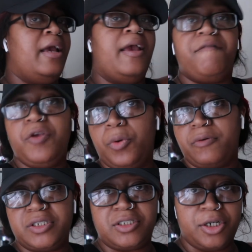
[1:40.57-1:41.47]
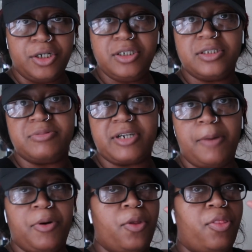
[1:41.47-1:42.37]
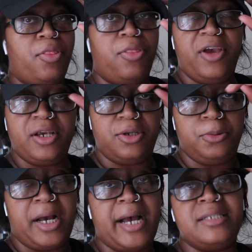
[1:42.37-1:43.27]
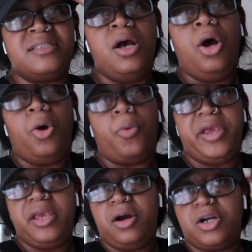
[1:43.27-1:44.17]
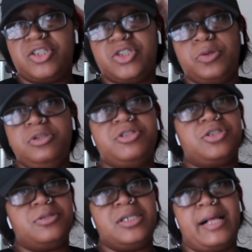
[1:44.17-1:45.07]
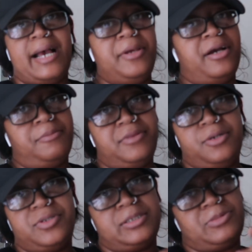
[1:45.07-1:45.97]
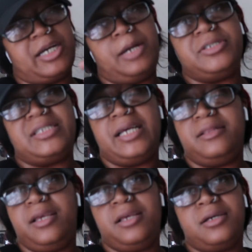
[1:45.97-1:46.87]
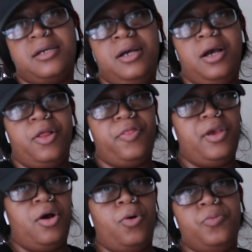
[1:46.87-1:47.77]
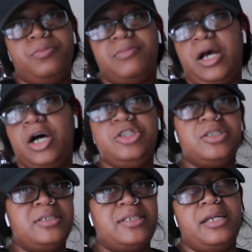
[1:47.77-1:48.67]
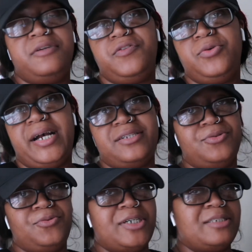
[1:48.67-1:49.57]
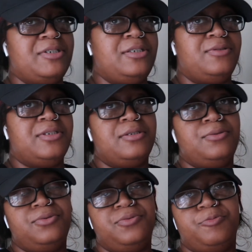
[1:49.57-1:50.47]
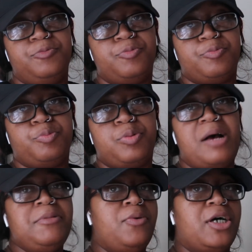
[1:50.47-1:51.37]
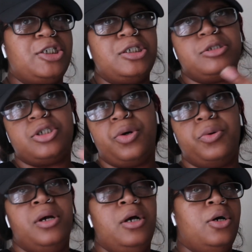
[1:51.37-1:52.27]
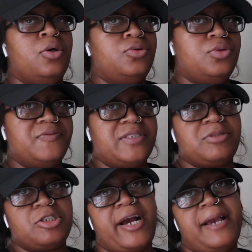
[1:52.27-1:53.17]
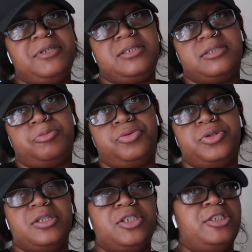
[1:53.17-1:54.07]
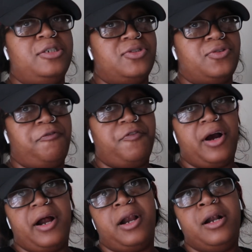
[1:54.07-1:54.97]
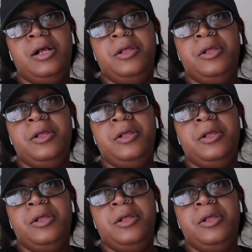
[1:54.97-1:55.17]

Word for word: If you are a returning subscriber, thank you guys. We are slowly but surely climbing up there with subscribers, and I think the 110 of you guys who watch my YouTube, who probably watch it, don't, who have subscribed and supported the channel so far.